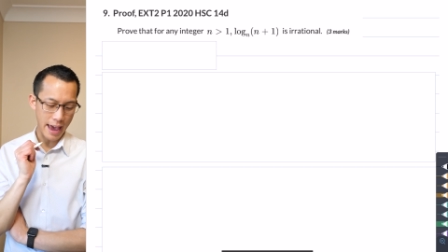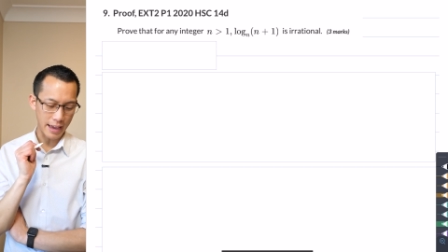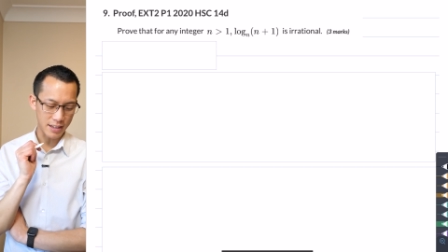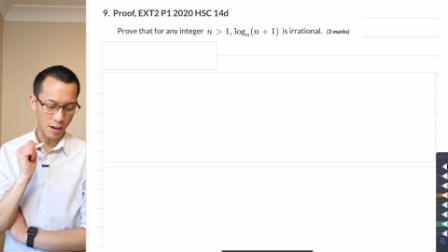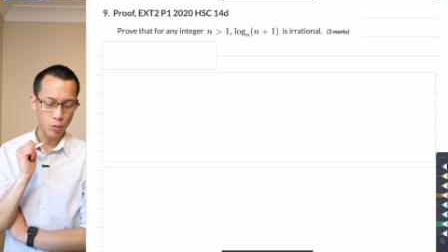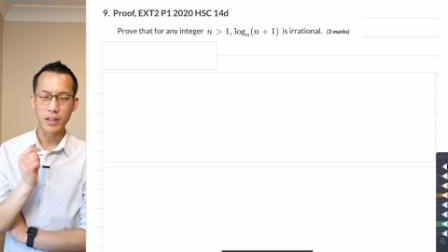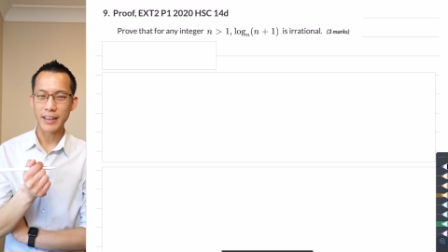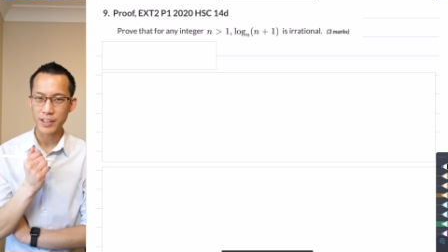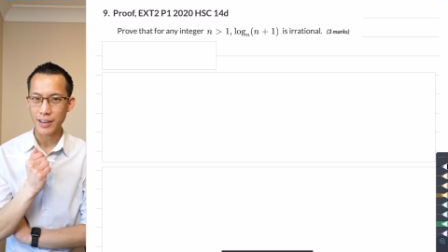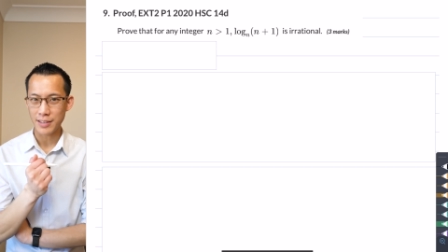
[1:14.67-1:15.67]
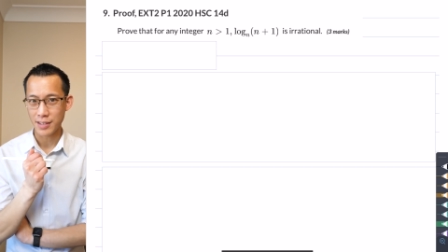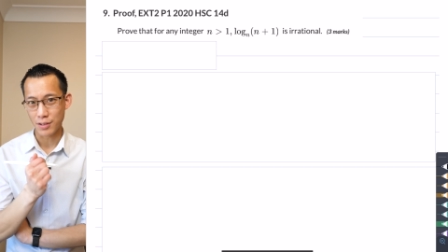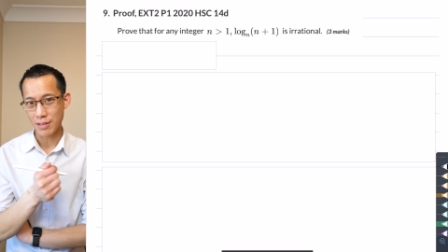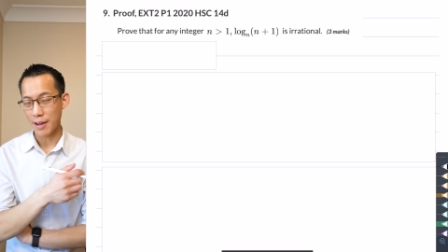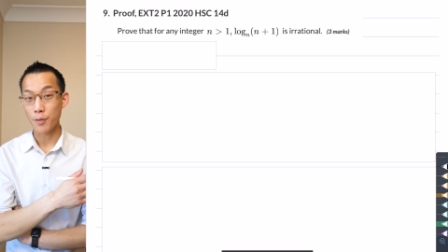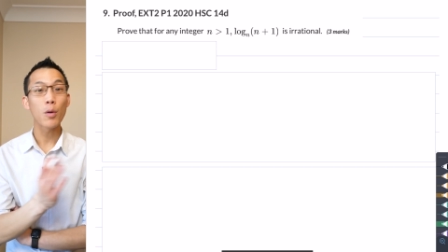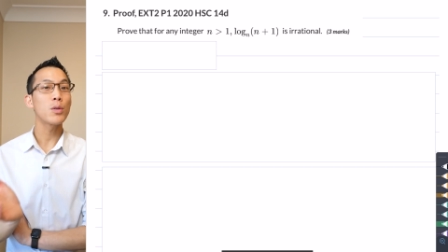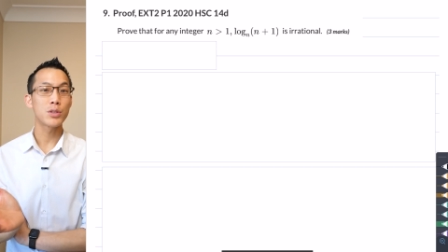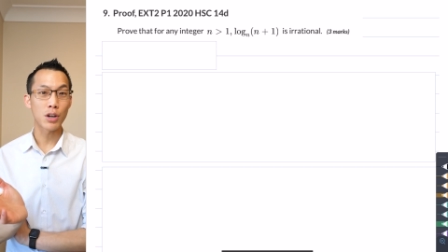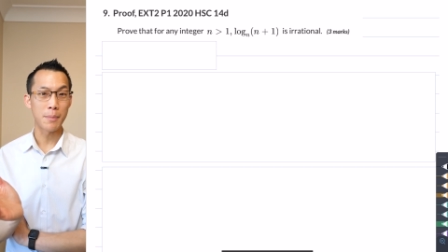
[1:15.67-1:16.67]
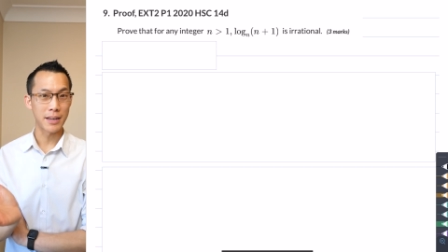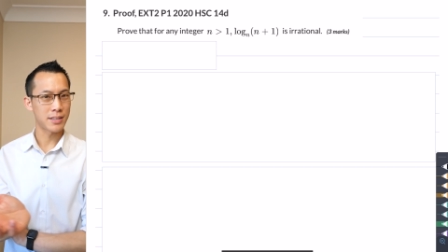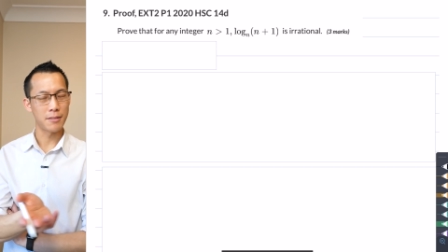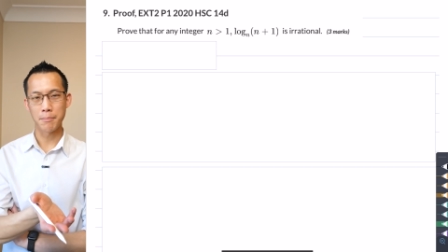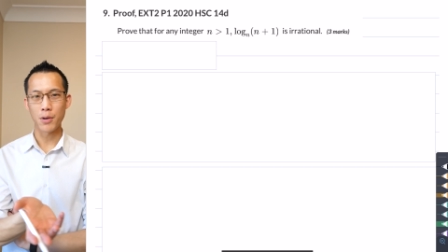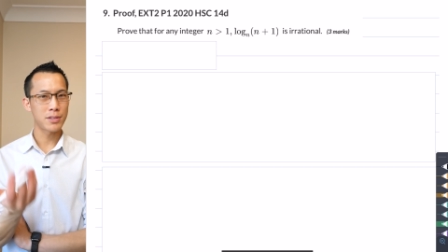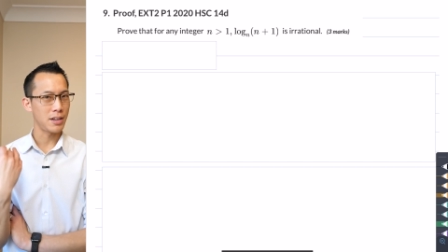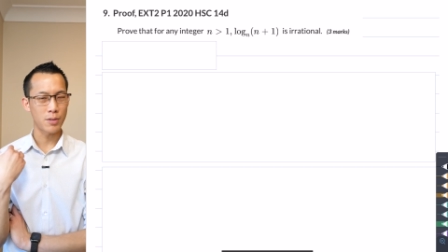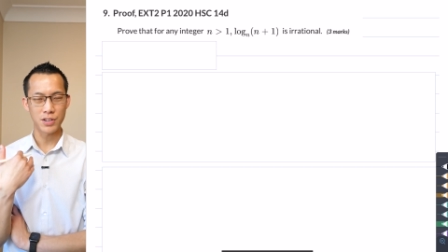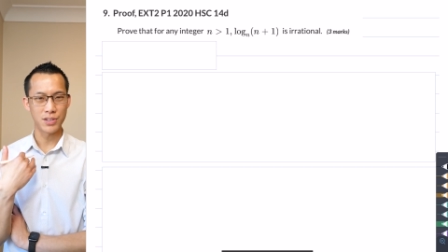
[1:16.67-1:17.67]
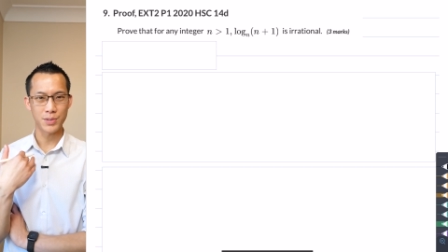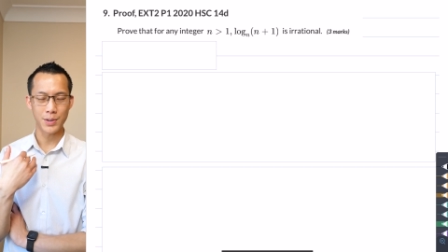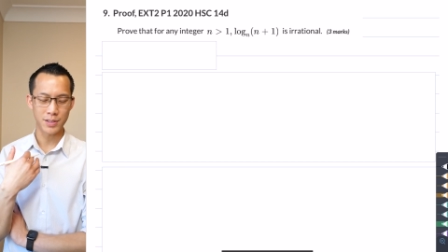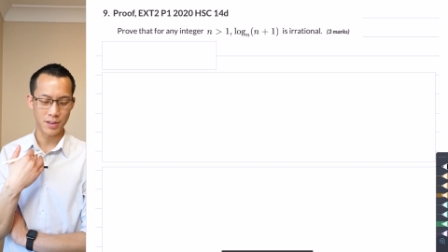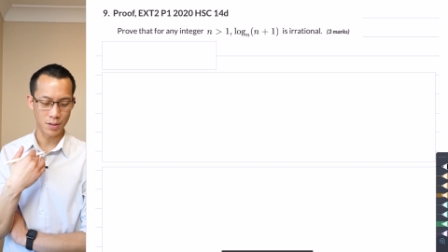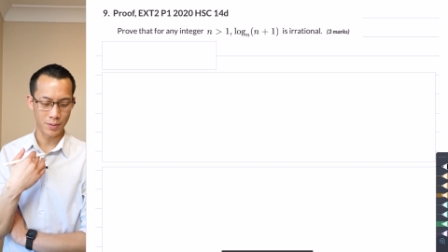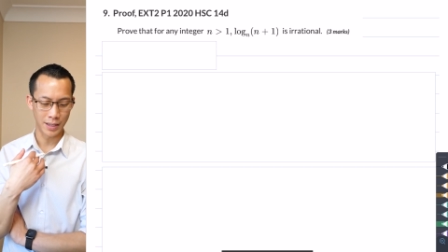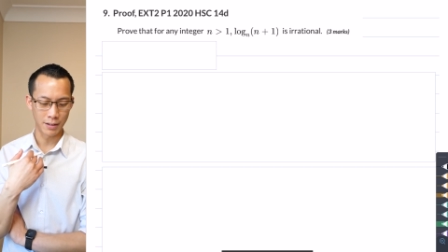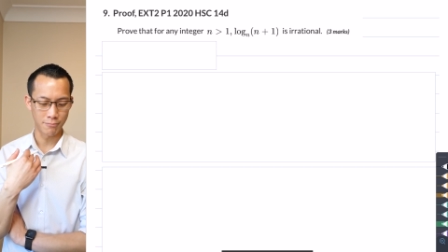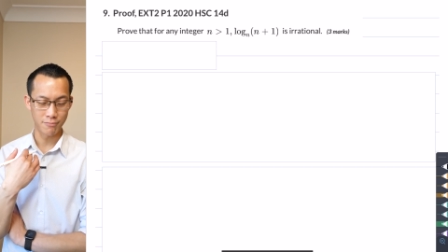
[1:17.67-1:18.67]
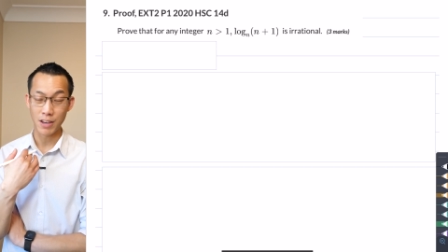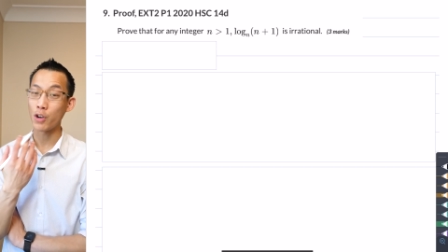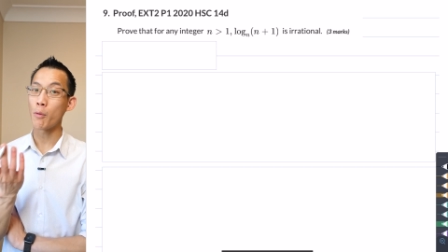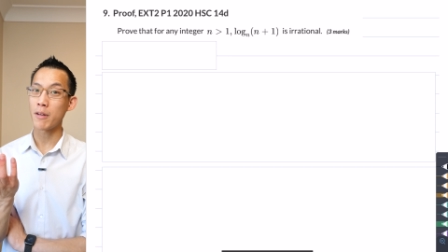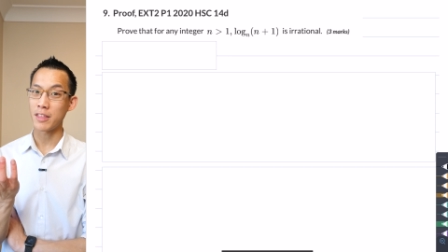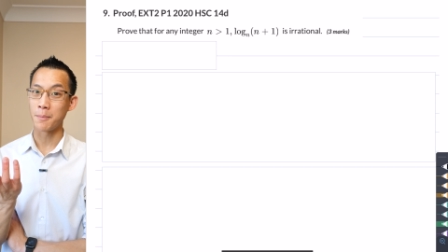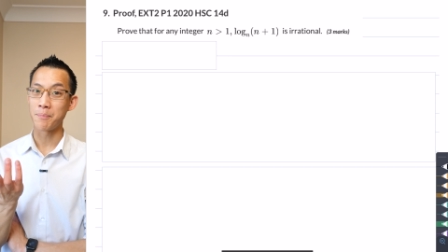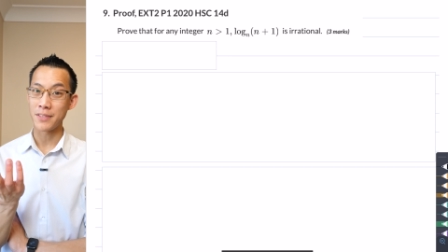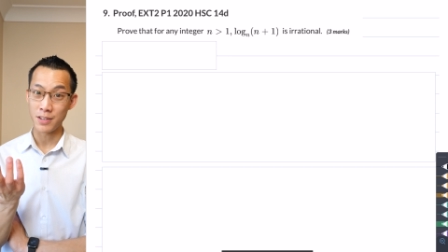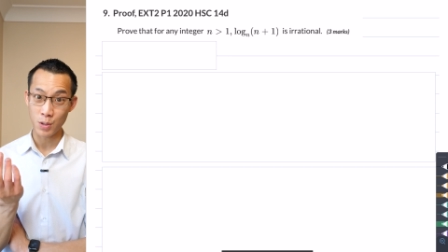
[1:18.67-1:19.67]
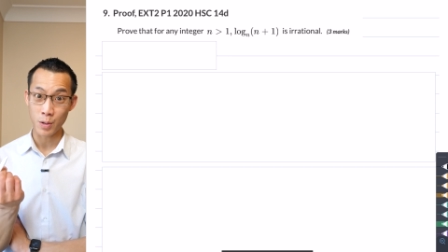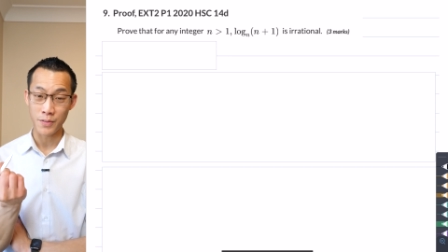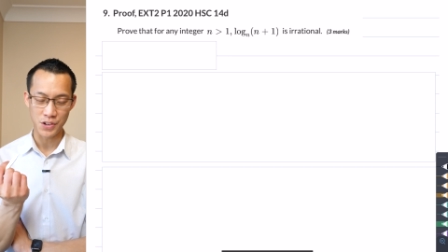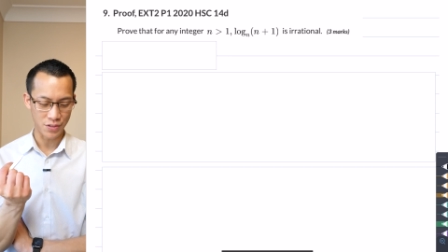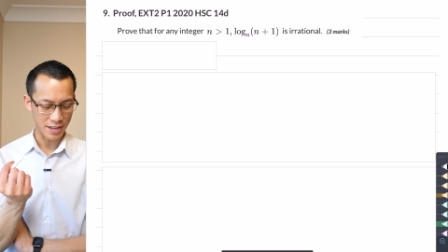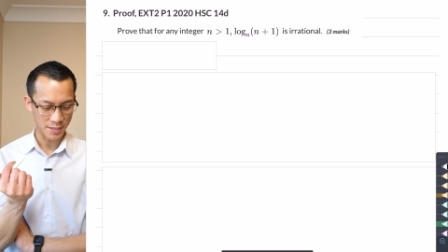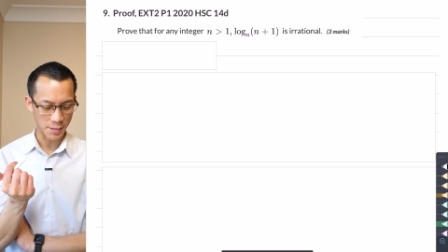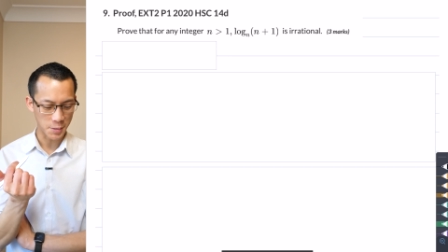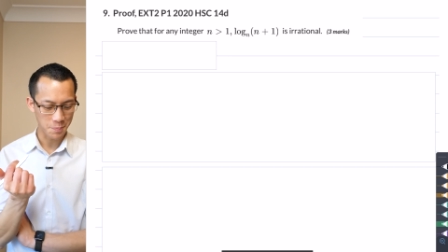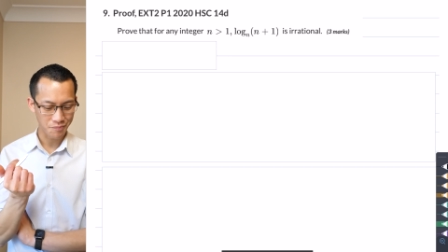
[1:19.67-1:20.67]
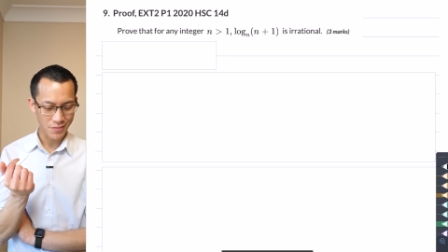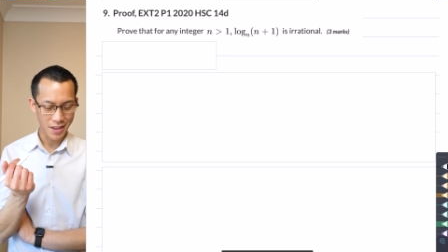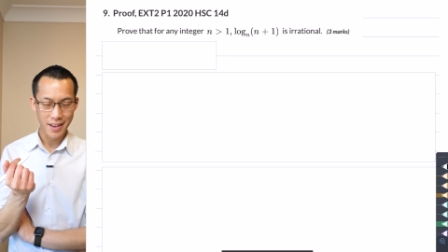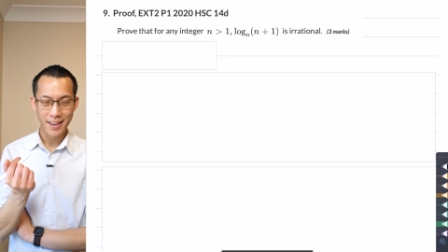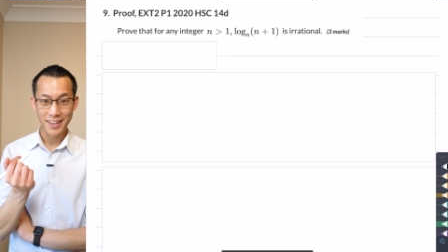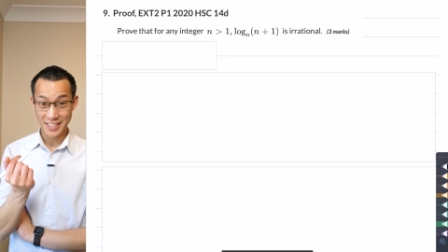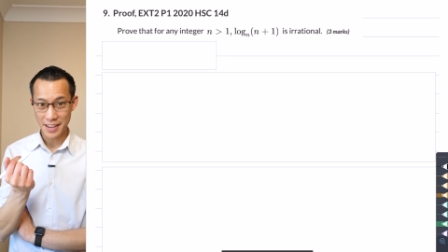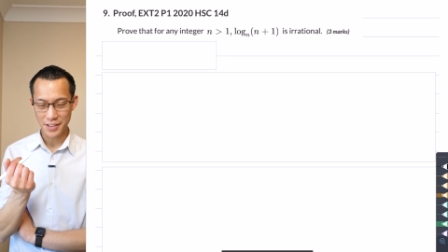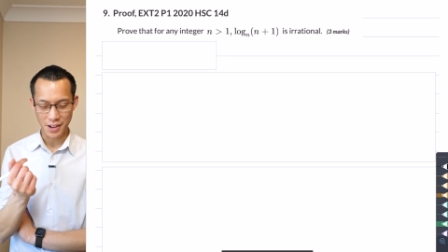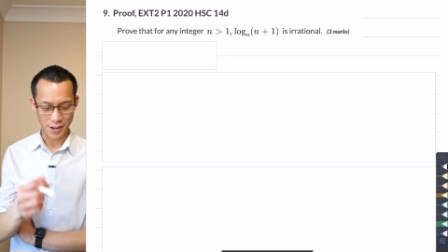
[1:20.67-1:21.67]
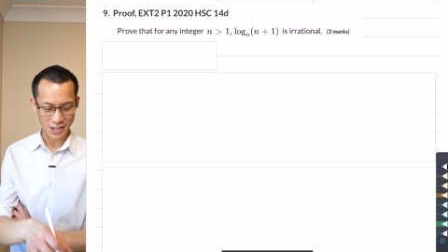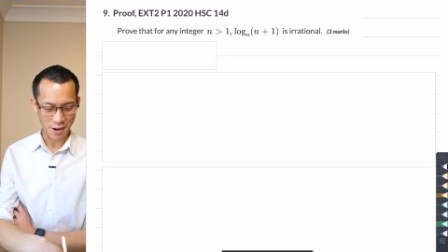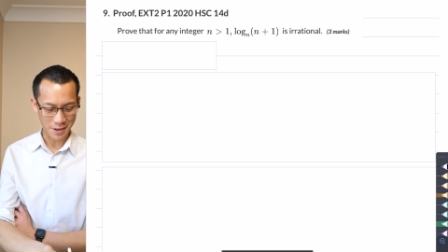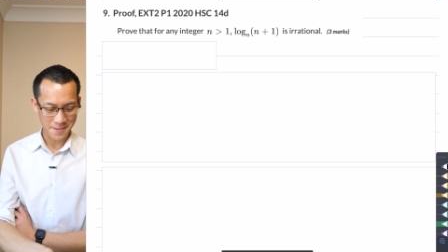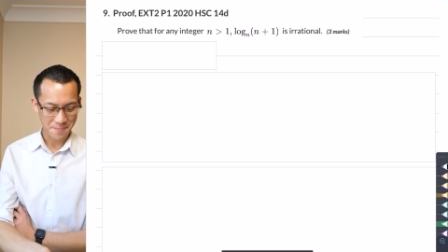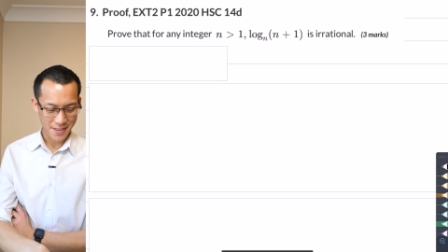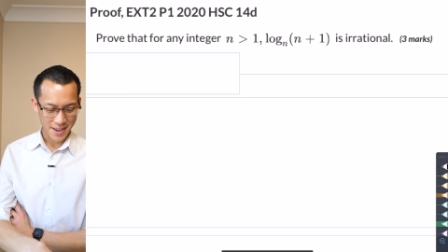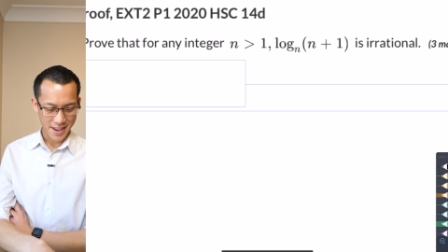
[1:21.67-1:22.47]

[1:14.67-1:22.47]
and um, would like you guys to do that for all the topics and post any questions to us so that we can incorporate them into your revision lessons. Let's have a go, shall we?